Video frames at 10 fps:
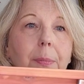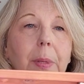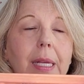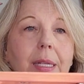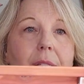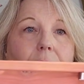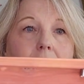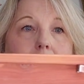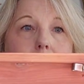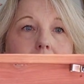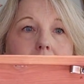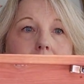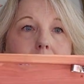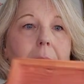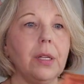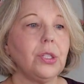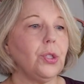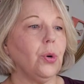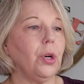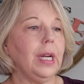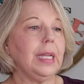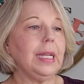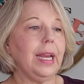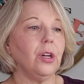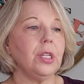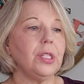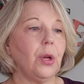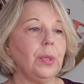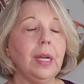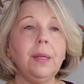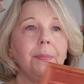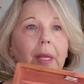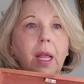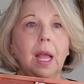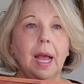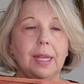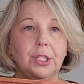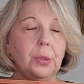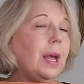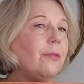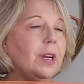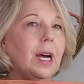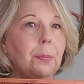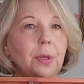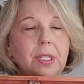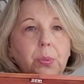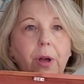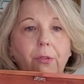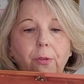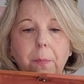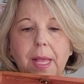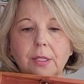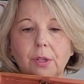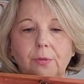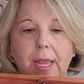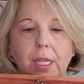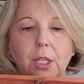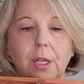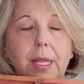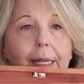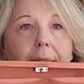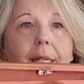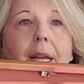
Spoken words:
piece from a store in Arizona. I do have a couple as well from Pennsylvania. They did